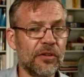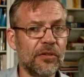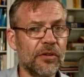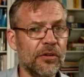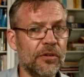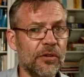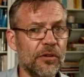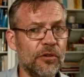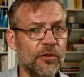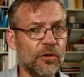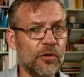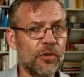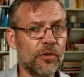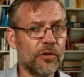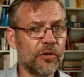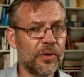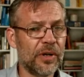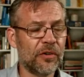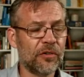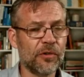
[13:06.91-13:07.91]
So do talk
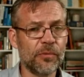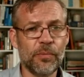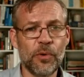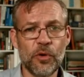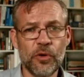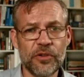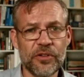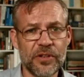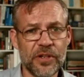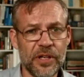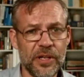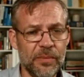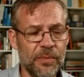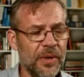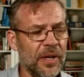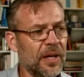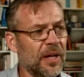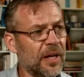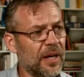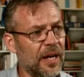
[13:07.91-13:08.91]
to our support
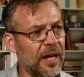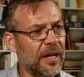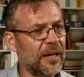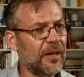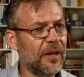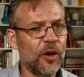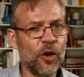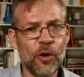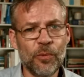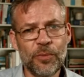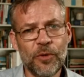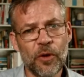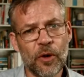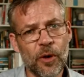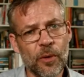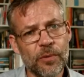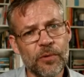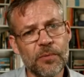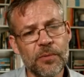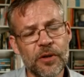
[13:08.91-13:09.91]
team at
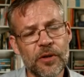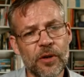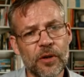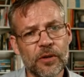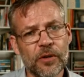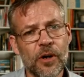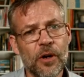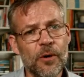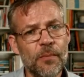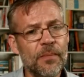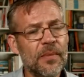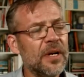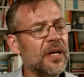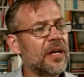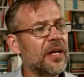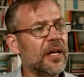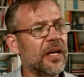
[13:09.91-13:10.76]
help.optima.com